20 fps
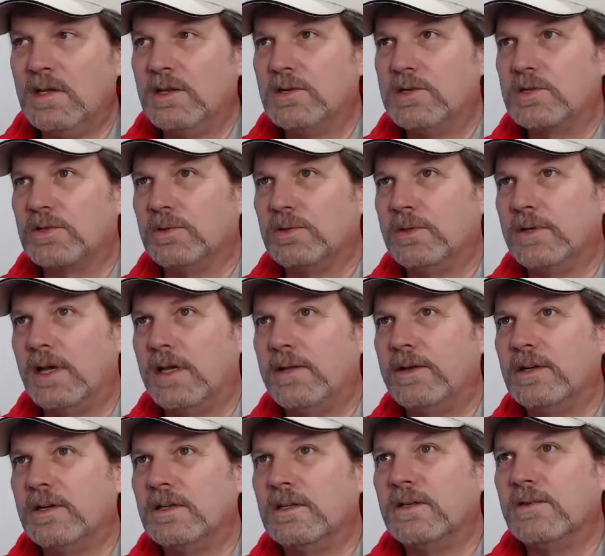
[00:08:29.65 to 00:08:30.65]

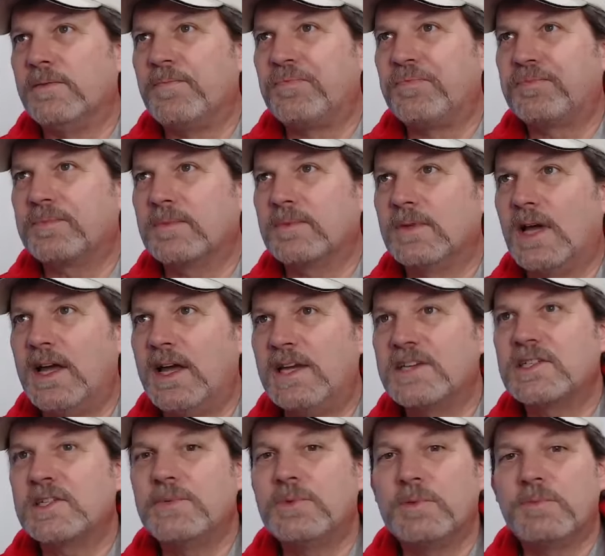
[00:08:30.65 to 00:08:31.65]
So I
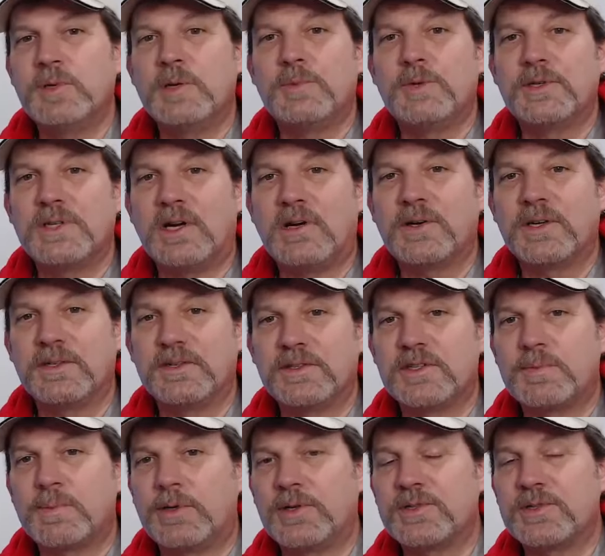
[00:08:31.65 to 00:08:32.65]
actually remember talking to
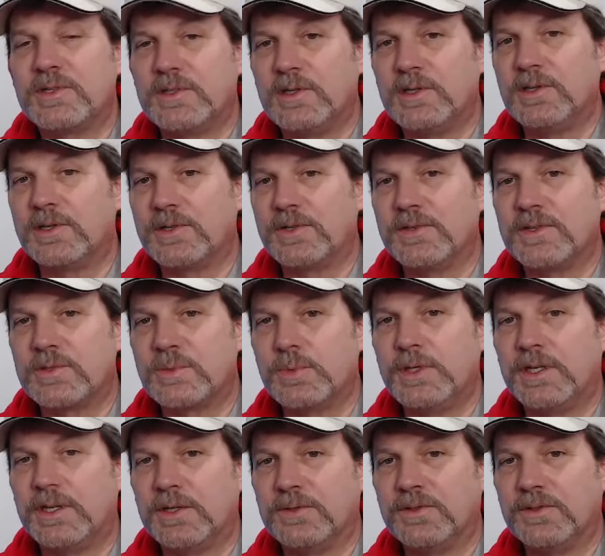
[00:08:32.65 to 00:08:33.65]
this person earlier this
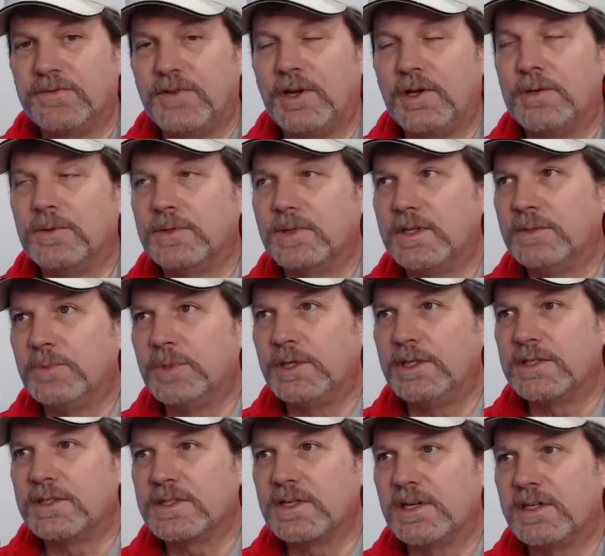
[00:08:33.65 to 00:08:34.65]
week on the phone, and we
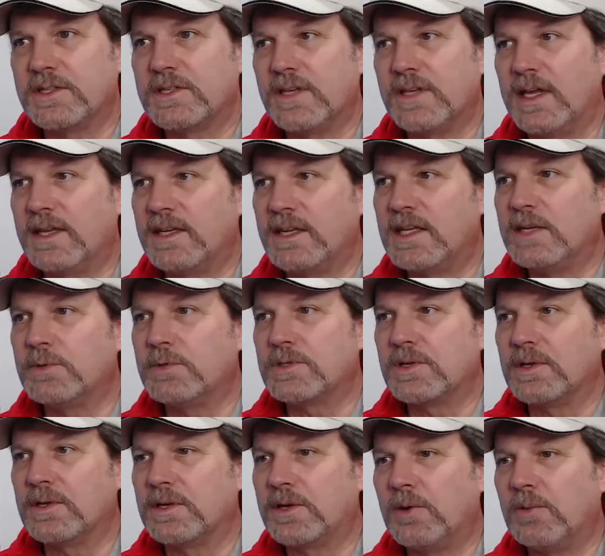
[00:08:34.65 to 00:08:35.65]
discussed that, and he was
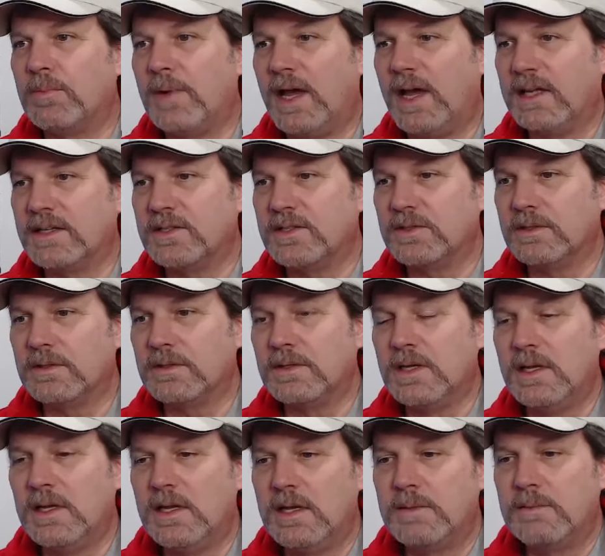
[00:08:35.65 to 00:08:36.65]
going to go back to the
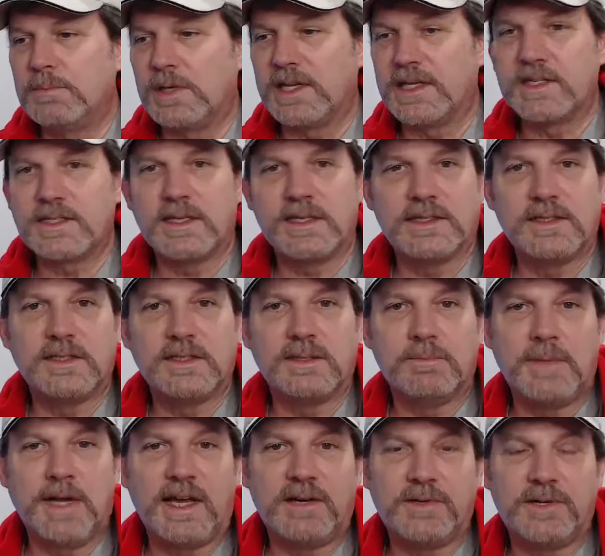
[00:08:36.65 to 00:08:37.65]
place that did the
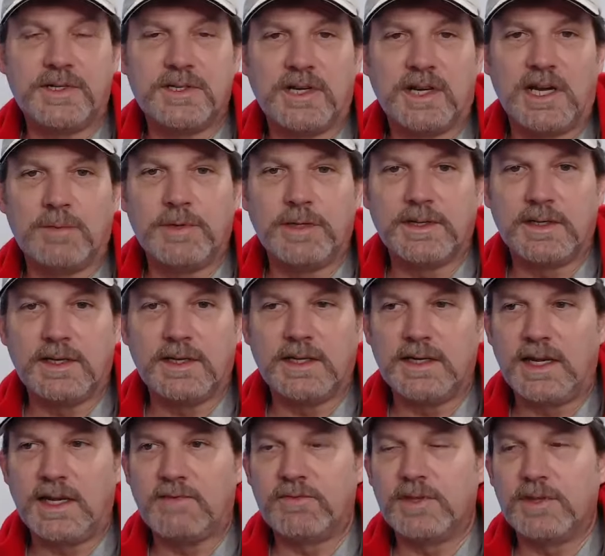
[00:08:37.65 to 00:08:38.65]
battery job and
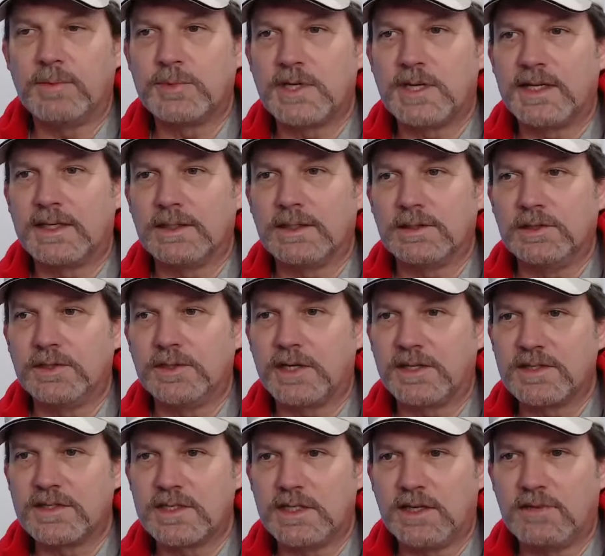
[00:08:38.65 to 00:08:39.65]
have them take a look
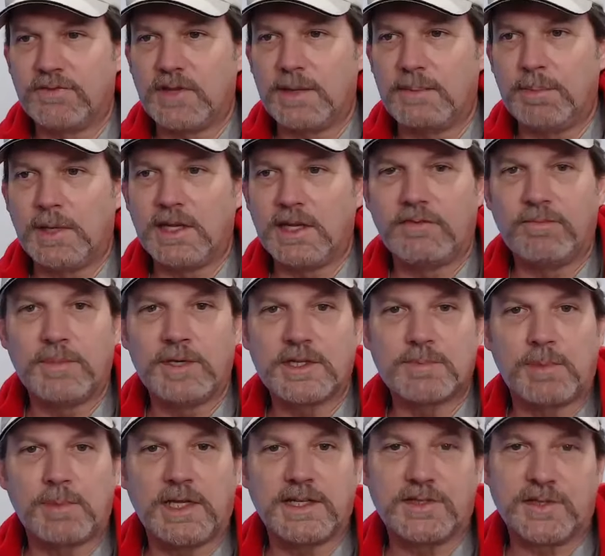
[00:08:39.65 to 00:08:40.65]
and see if they may have
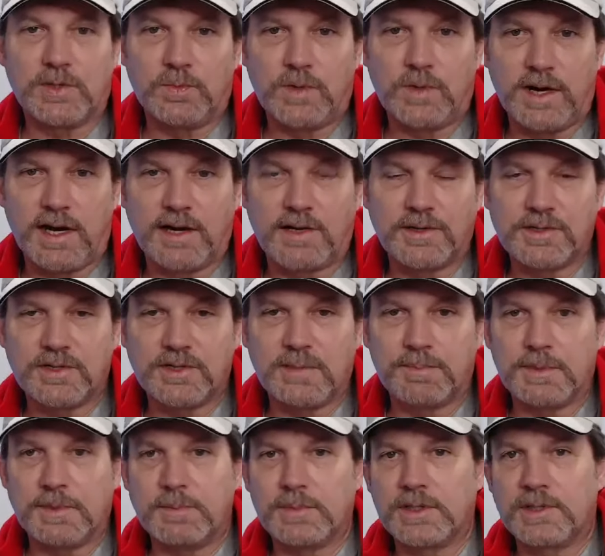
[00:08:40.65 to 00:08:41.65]
misplaced a wire or
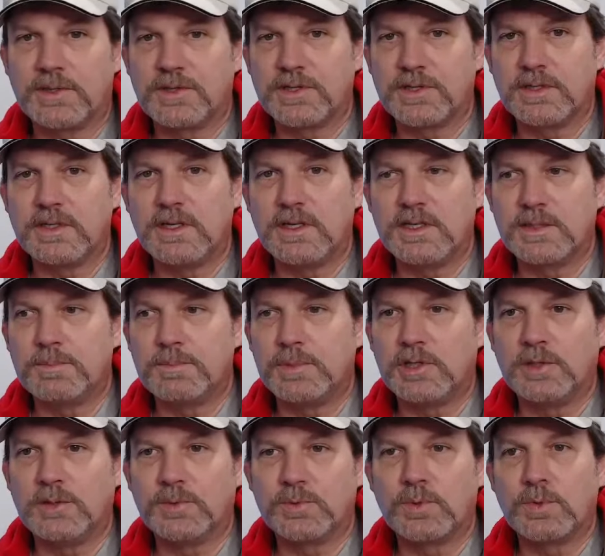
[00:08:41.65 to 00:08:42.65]
something, because his
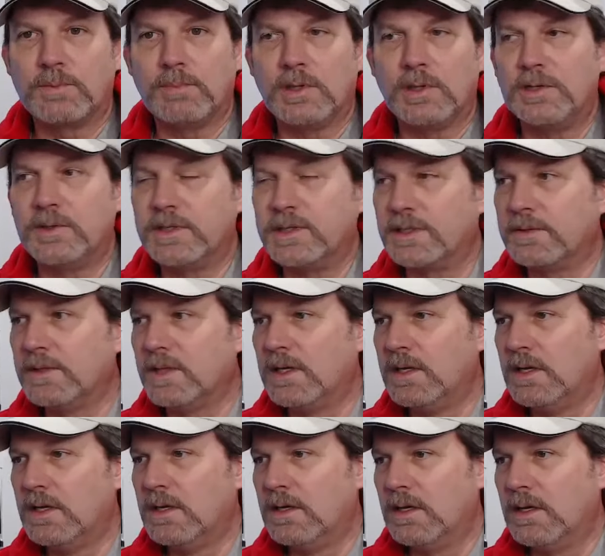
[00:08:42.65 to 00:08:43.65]
bulbs were blowing
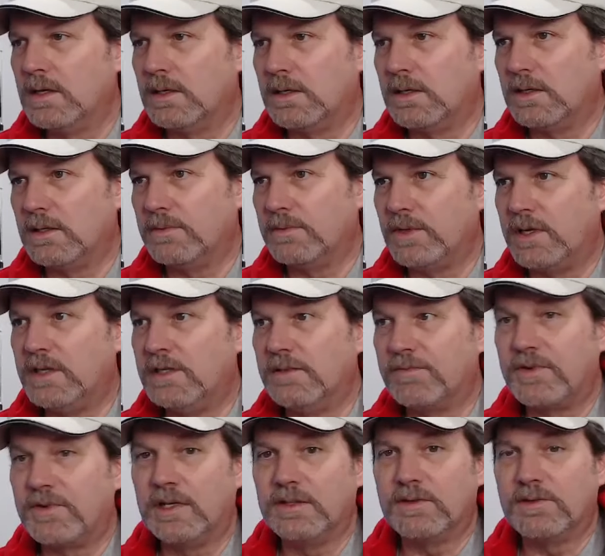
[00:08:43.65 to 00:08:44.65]

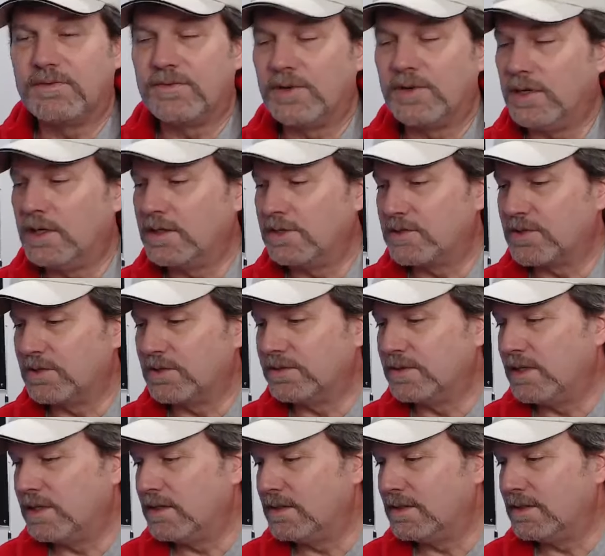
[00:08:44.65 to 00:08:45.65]
in the front. So
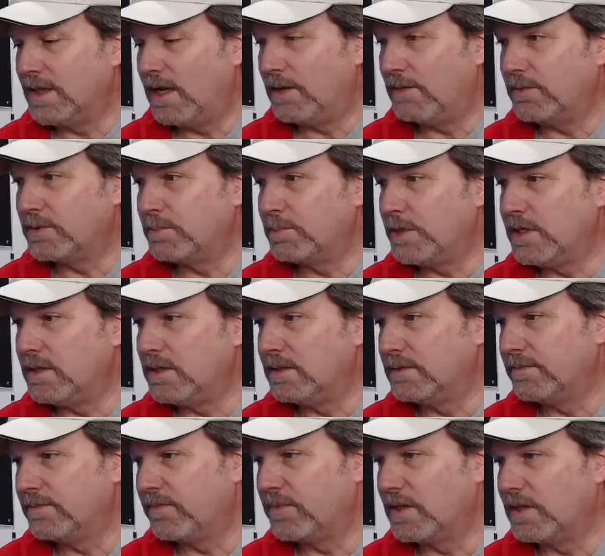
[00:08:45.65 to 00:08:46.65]
that would be
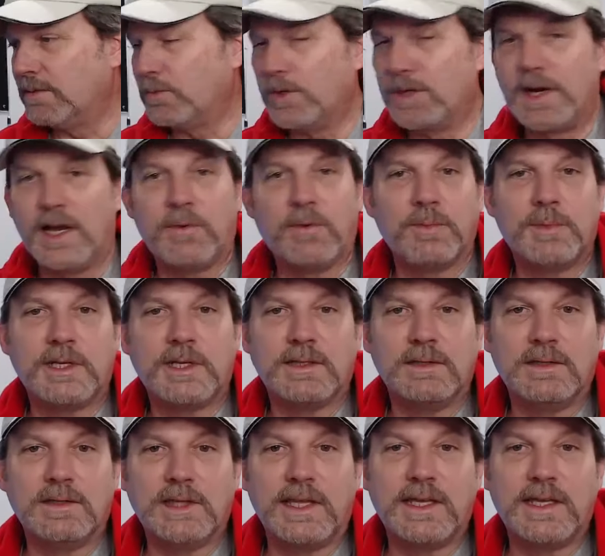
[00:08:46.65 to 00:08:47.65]
what I would be
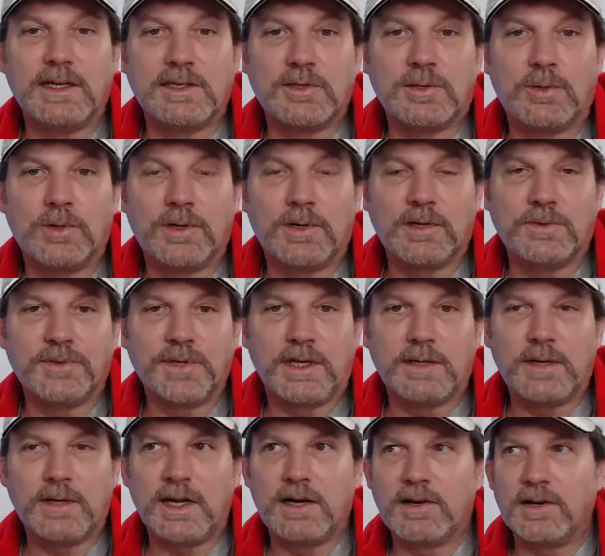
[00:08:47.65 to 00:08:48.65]
leaning toward on that
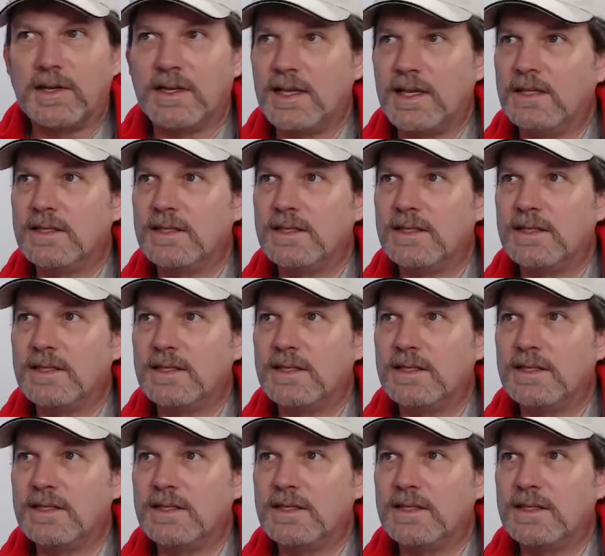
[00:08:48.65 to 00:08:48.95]
area.